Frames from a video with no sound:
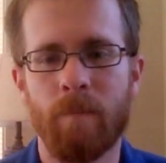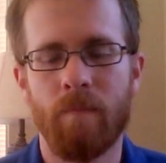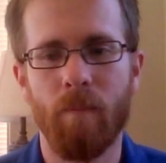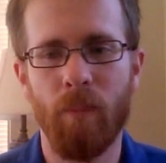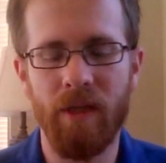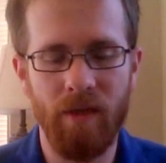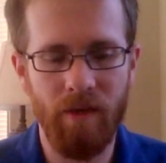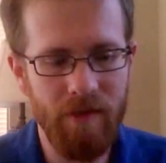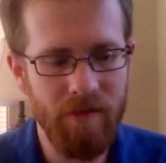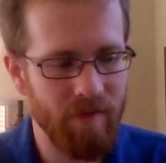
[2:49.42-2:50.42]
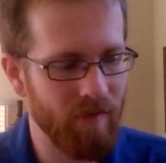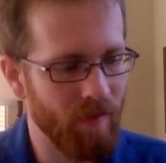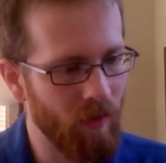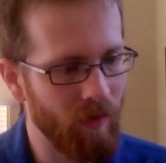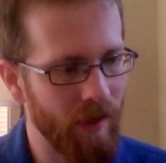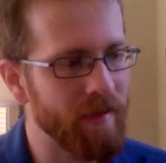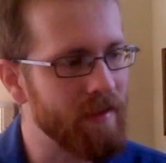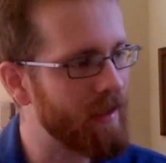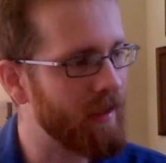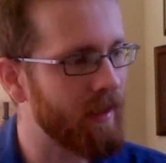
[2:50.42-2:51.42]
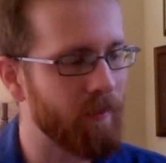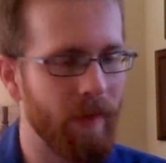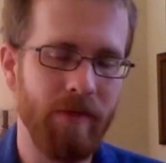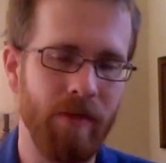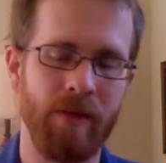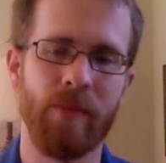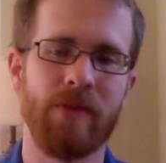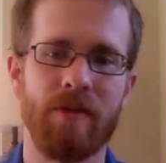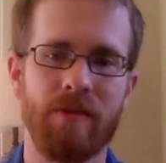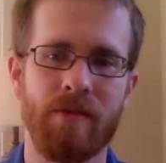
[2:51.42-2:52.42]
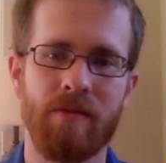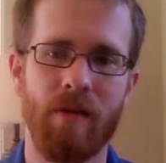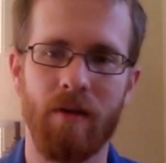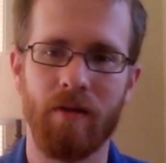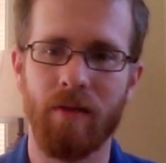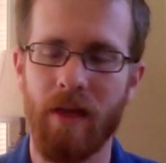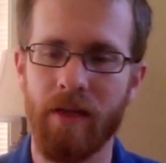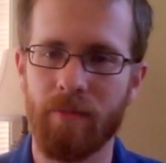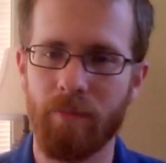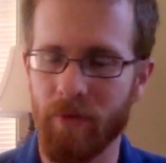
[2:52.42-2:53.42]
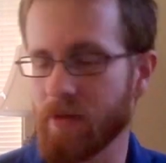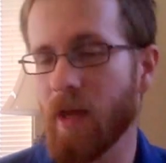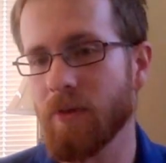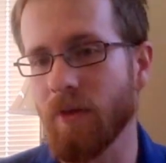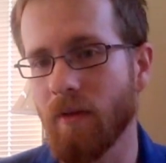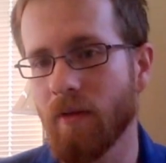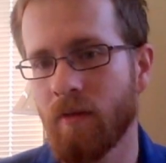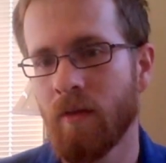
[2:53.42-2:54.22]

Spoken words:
But this whole idea that mental images are like perception